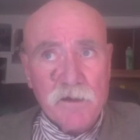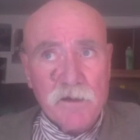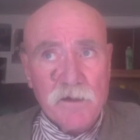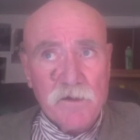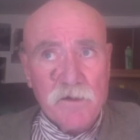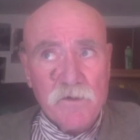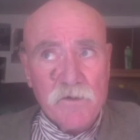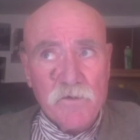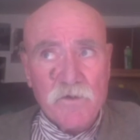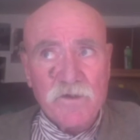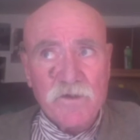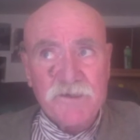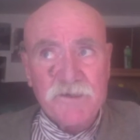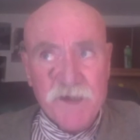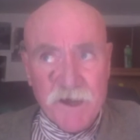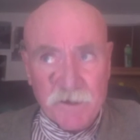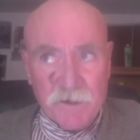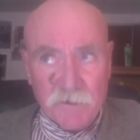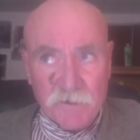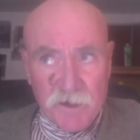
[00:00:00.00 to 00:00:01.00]
could say it
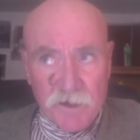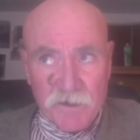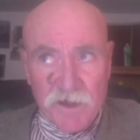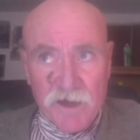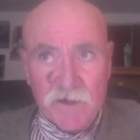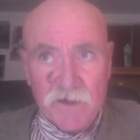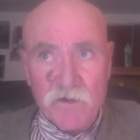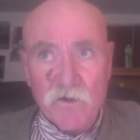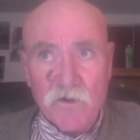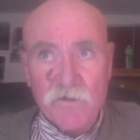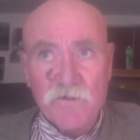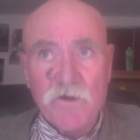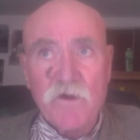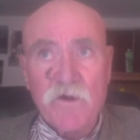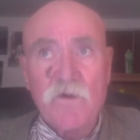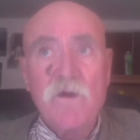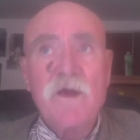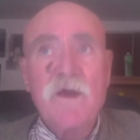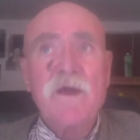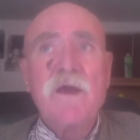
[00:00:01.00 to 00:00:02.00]
like that, although
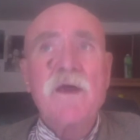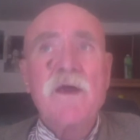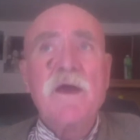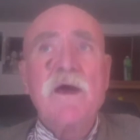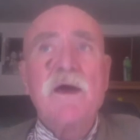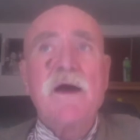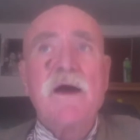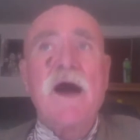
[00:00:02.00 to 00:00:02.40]
I